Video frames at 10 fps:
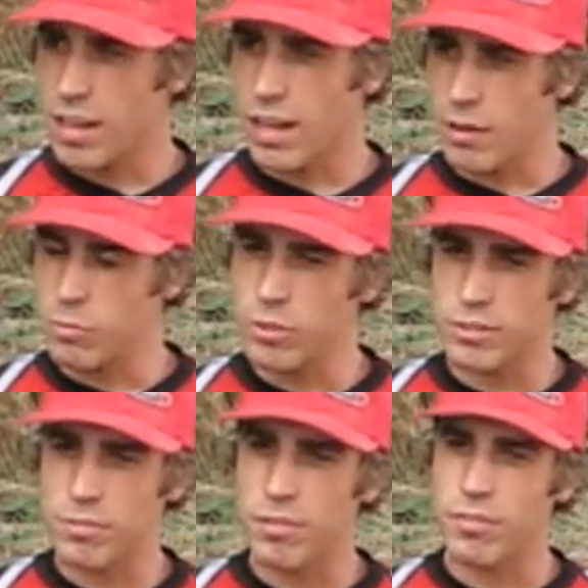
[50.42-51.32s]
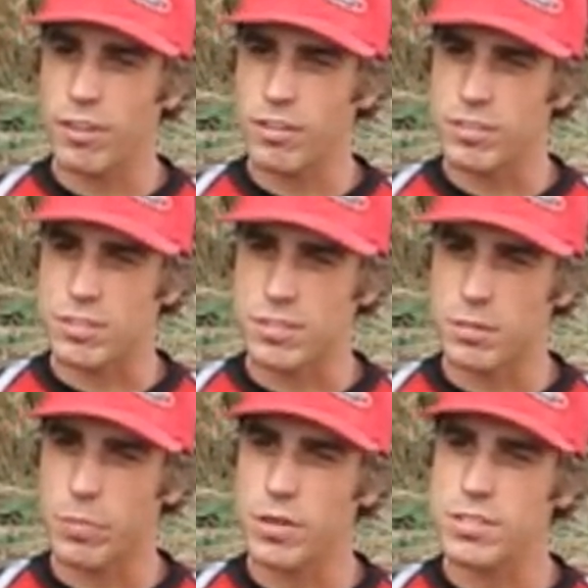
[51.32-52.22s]
I worked for a very
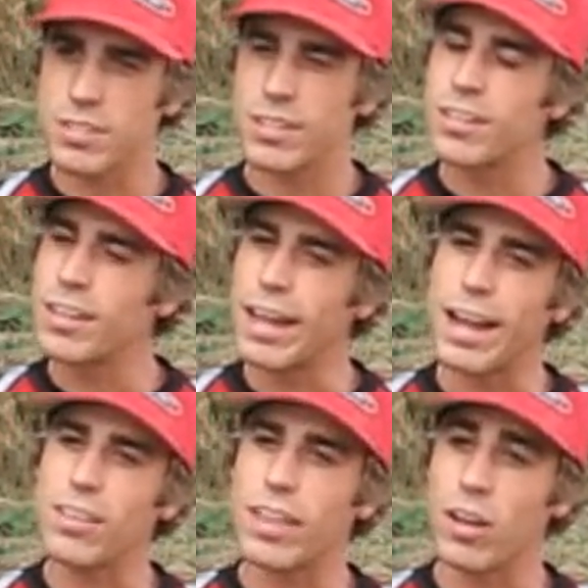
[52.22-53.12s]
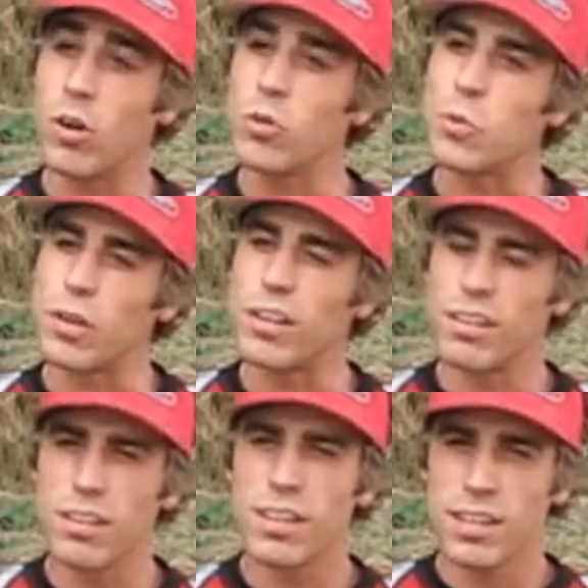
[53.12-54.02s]
interesting person that owned one.
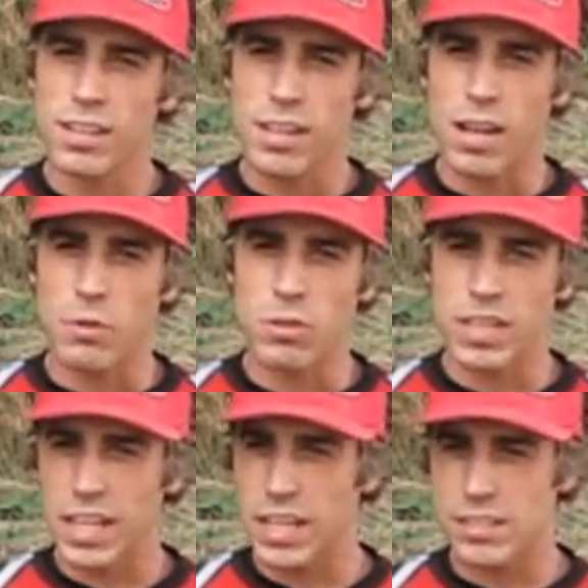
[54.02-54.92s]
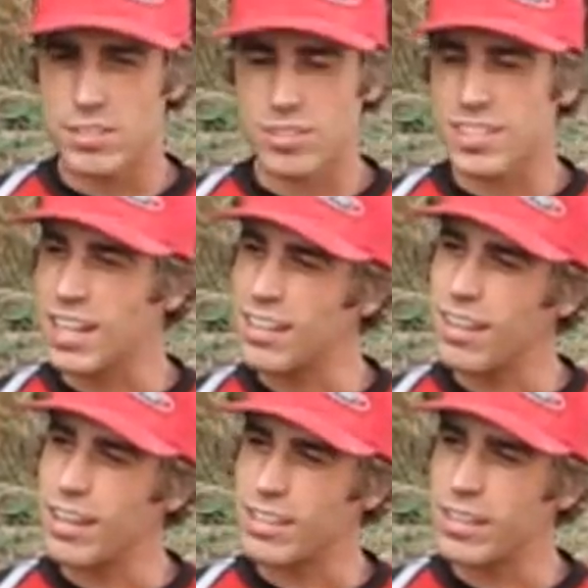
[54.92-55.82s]
And one day he's just kind of
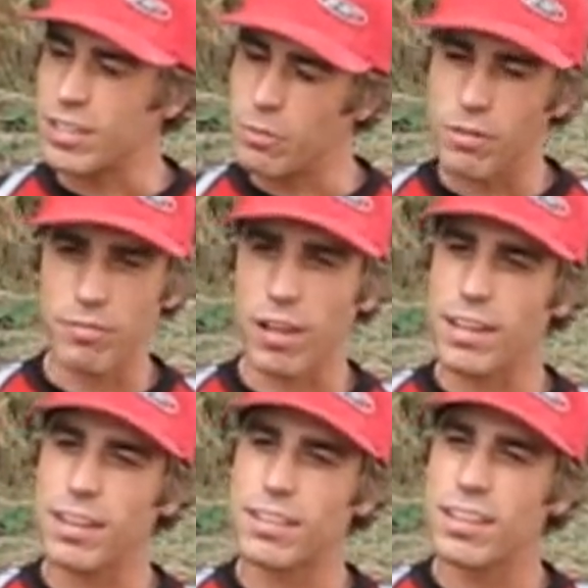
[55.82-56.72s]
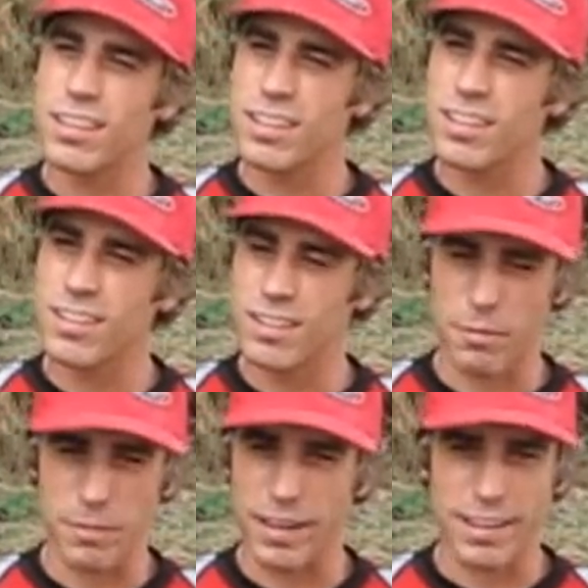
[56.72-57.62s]
like, Nick, you want to fly that thing?
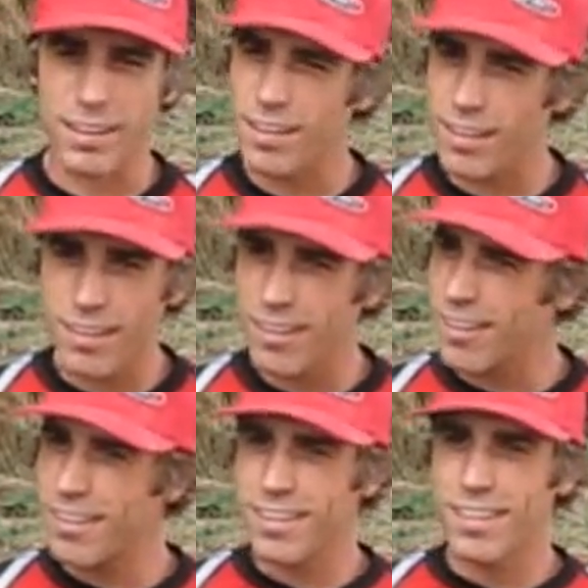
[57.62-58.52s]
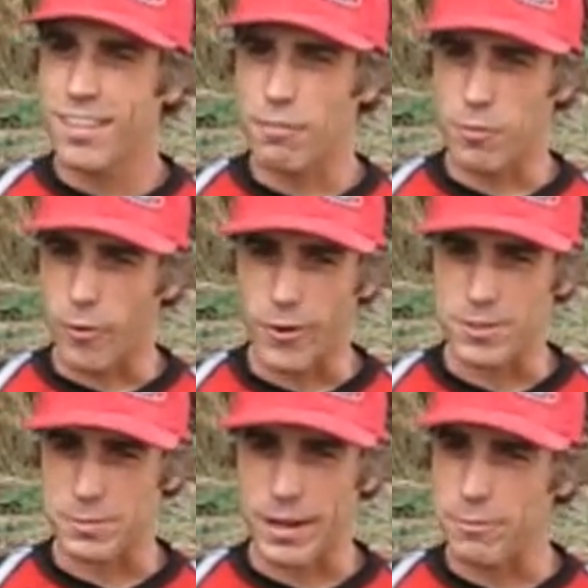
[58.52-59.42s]
I'm like, of
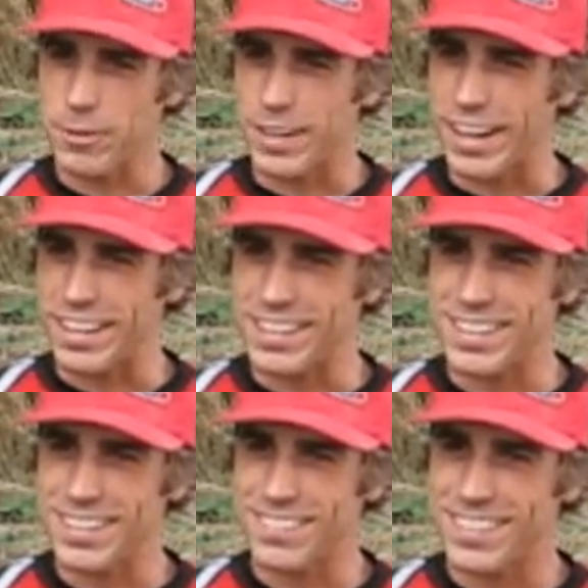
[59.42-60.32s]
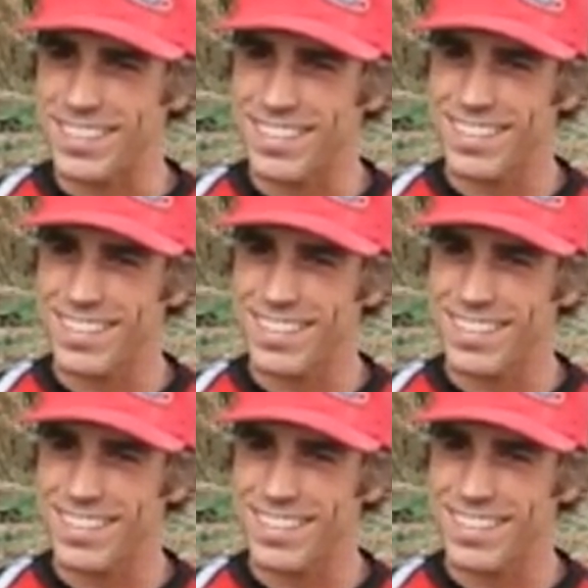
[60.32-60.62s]
course, why wouldn't I? You know what I mean?